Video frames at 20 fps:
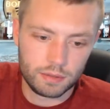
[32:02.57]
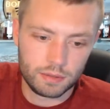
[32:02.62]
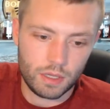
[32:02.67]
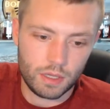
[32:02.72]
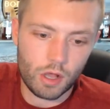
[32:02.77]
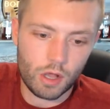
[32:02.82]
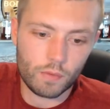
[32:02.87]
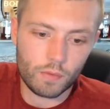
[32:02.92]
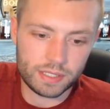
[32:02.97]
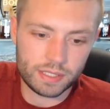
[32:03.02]

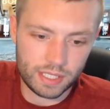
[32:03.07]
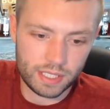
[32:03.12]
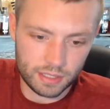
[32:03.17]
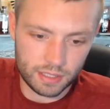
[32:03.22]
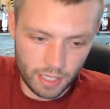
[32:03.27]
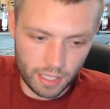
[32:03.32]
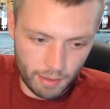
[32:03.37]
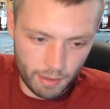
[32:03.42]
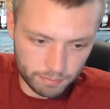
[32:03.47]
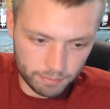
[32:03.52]
Always get
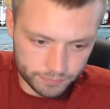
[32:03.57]
that.